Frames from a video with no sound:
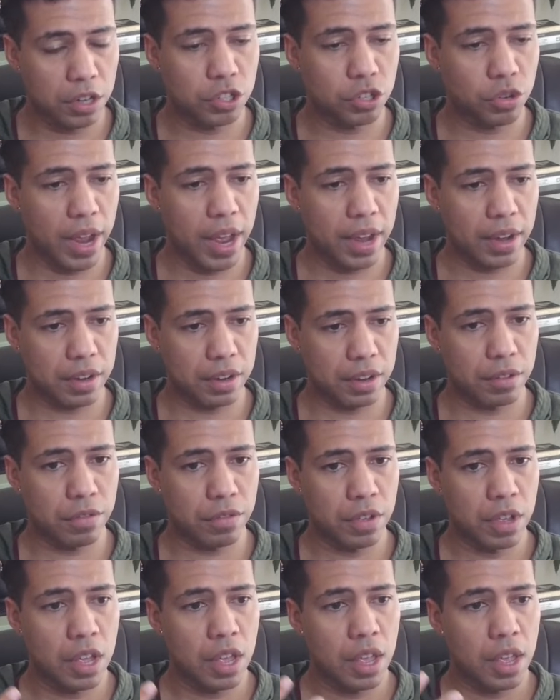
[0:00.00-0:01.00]
are unattractive
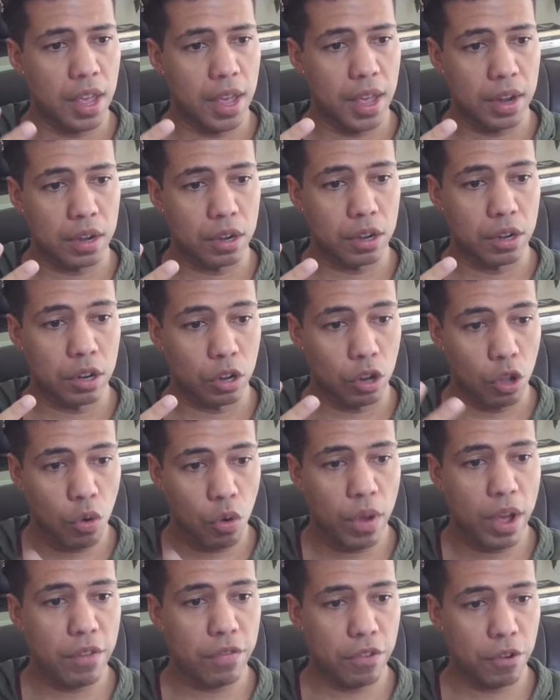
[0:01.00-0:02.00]
and
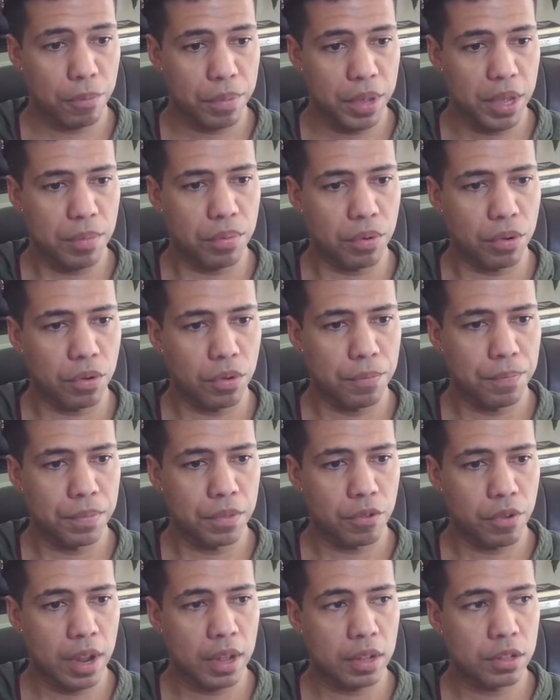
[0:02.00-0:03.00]
low effort people,
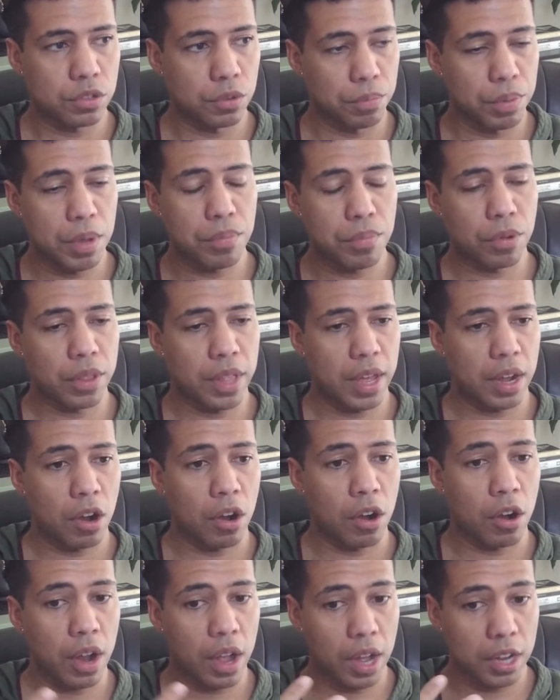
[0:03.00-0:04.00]
right, to people that
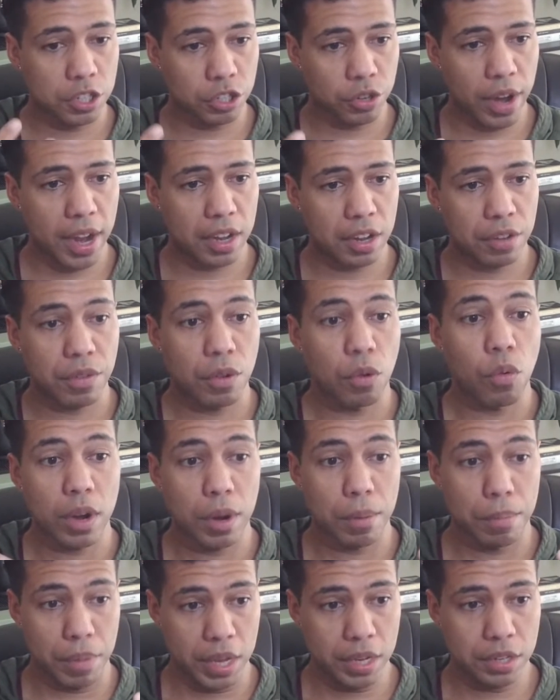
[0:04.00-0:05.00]
are attractive and
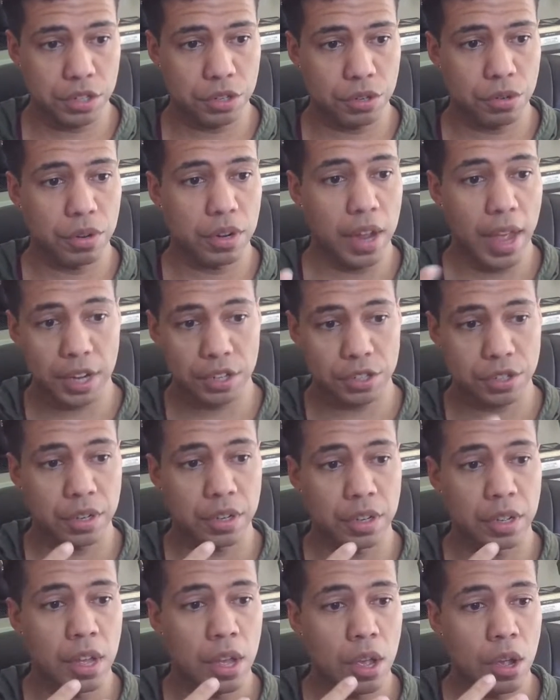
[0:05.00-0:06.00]
want to meet you and
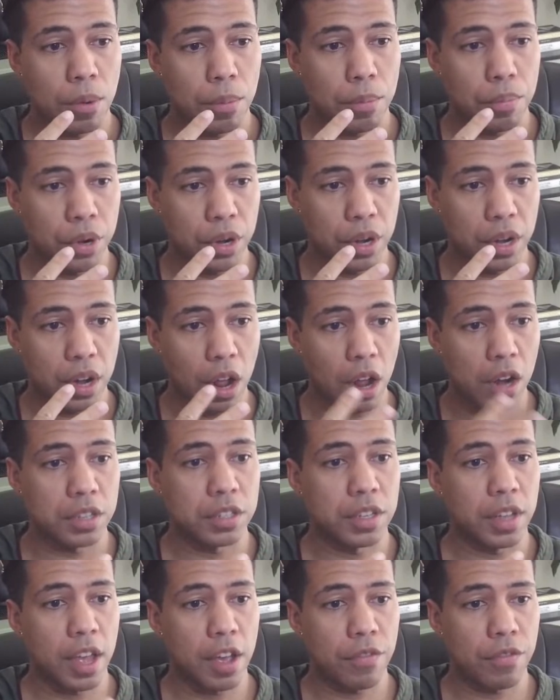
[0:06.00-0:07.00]
actually put an
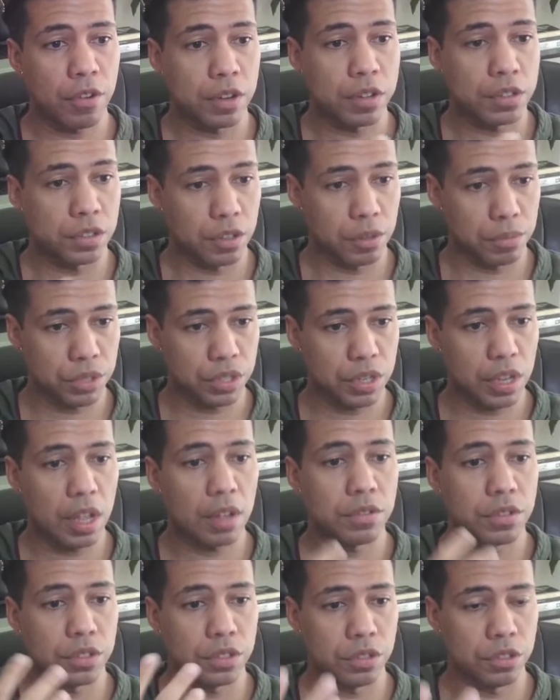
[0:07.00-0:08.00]
honest effort into
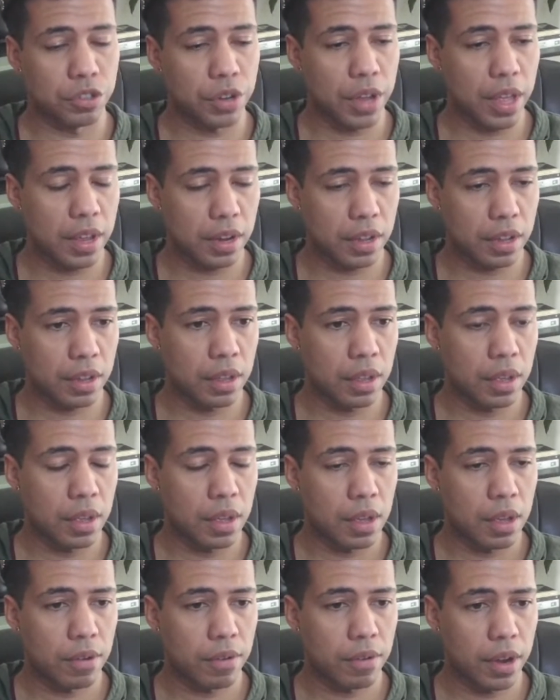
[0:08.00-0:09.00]
themselves into dating,
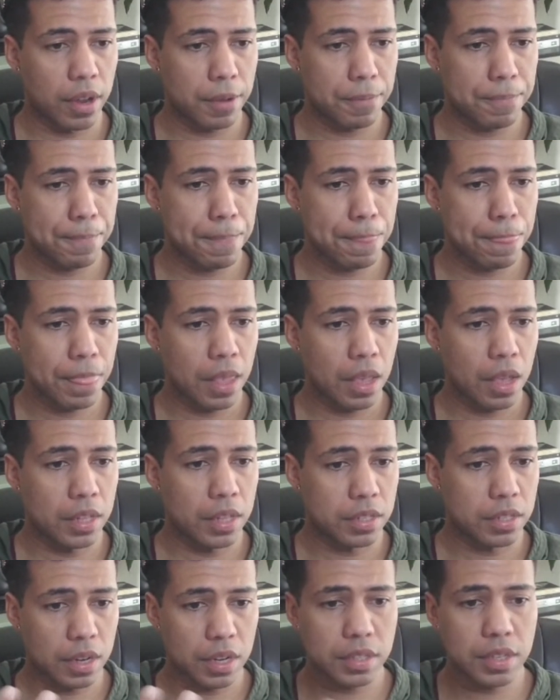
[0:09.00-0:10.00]
right?
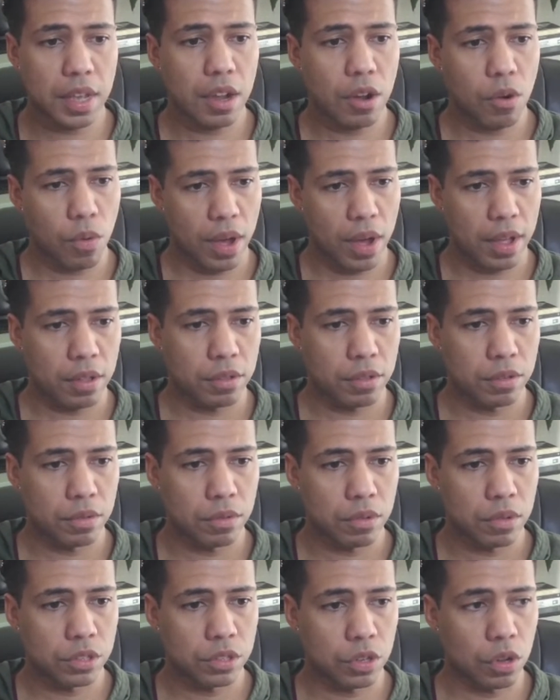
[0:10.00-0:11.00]
It's going to take a while.
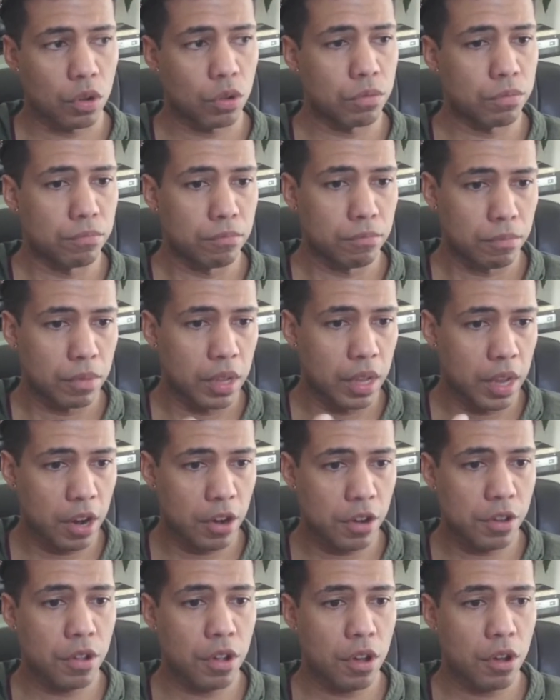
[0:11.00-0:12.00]
So
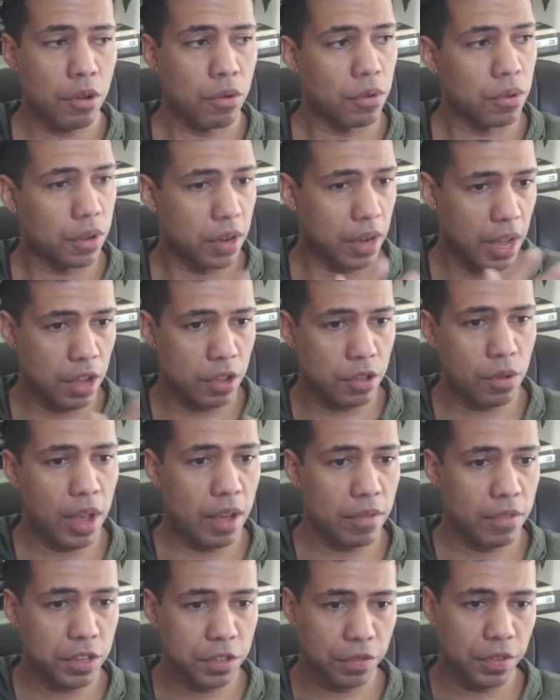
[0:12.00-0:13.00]
here you go. Now you
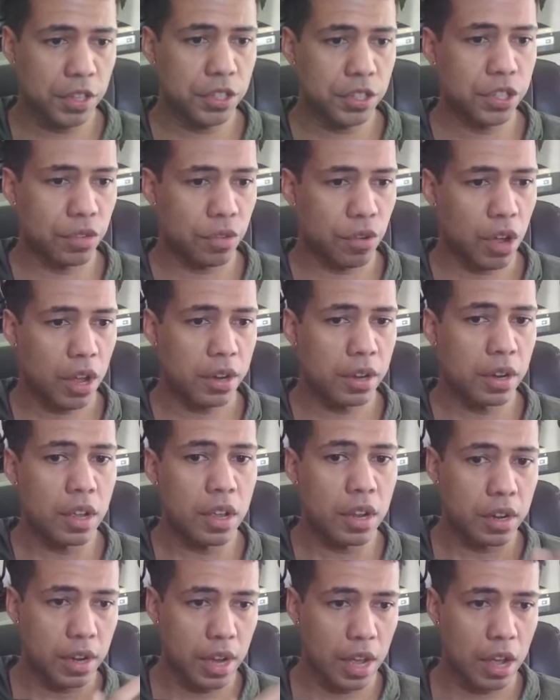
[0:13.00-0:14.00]
have this fishing rod.
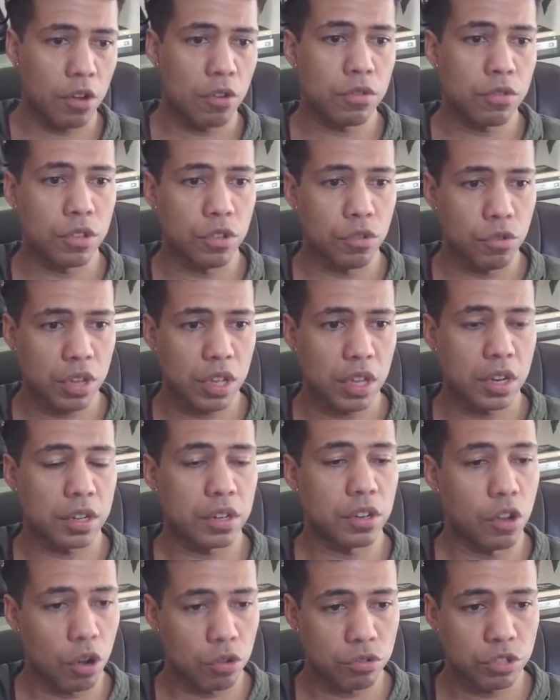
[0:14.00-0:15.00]
Now you
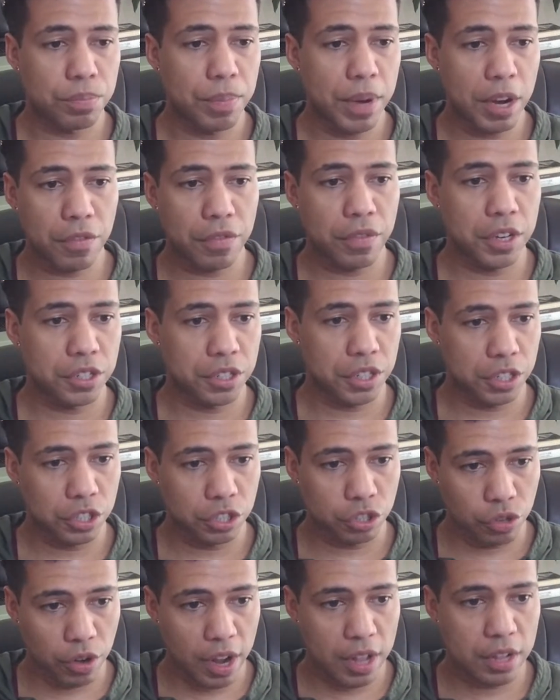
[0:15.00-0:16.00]
can go spear
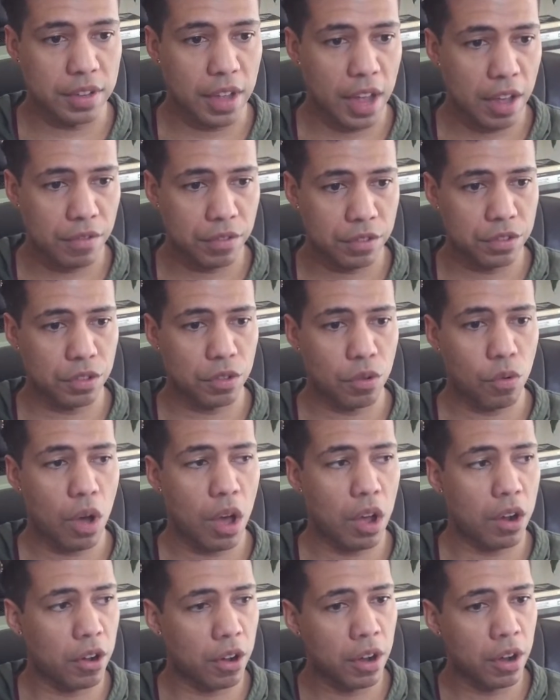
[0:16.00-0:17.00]
fishing, dive into the
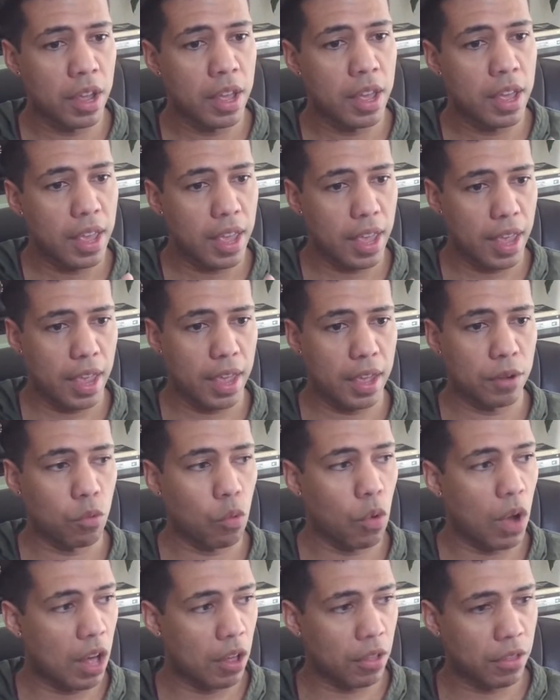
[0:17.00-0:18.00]
water,
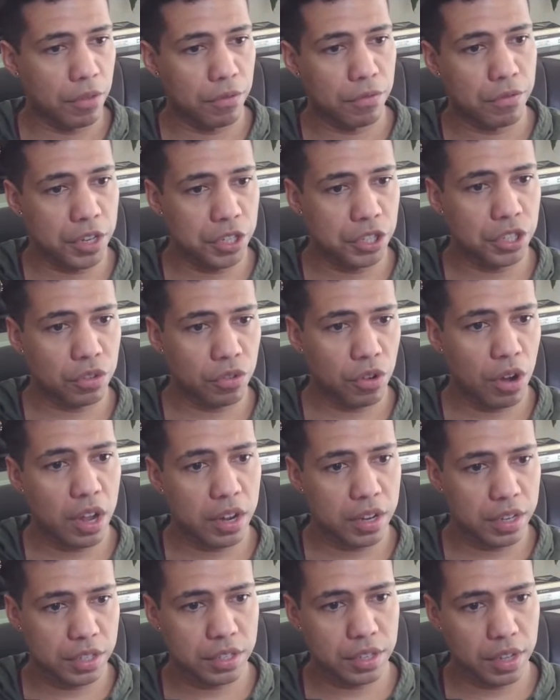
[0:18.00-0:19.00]
and while the fishing
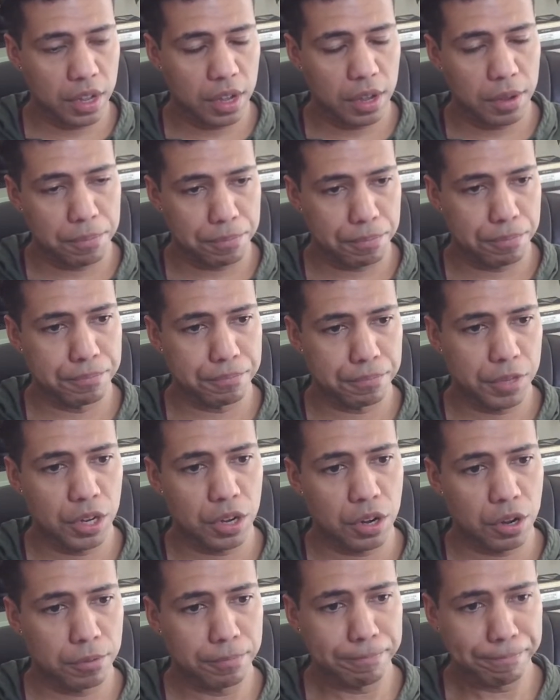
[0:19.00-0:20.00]
rod
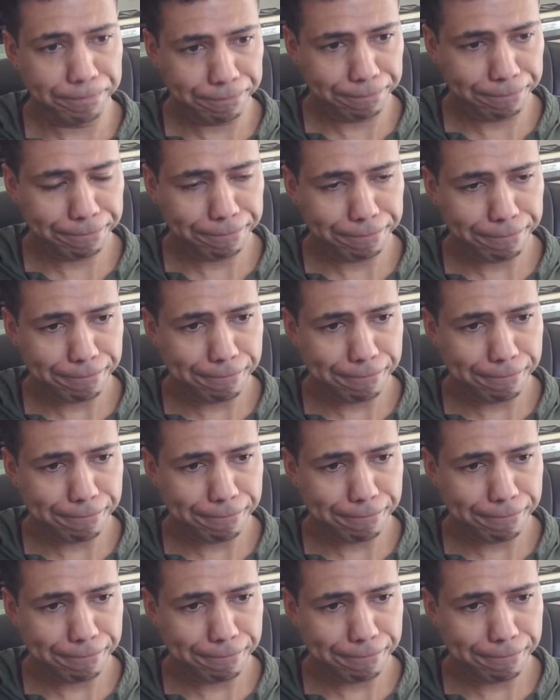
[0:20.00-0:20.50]
you know,